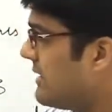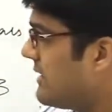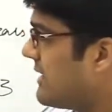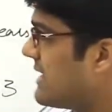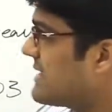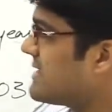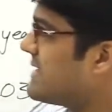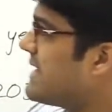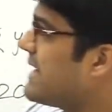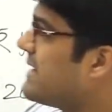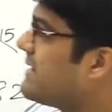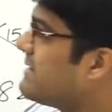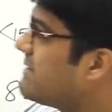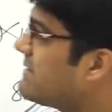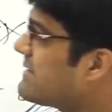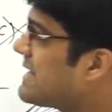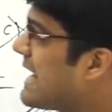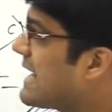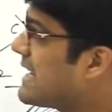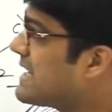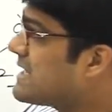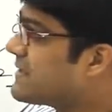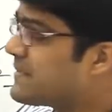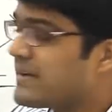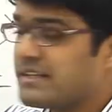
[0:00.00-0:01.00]
Does that
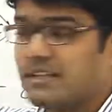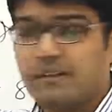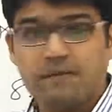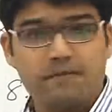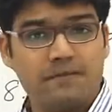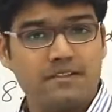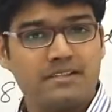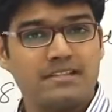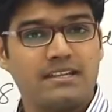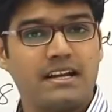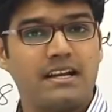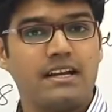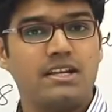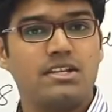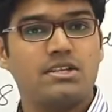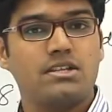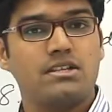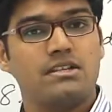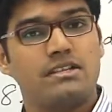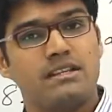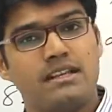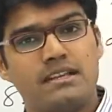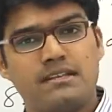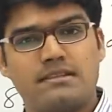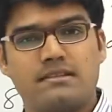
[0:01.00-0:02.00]
satisfy the first
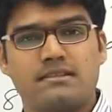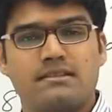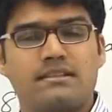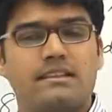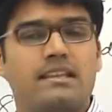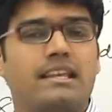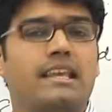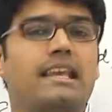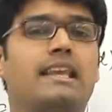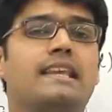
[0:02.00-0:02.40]
condition? Yes.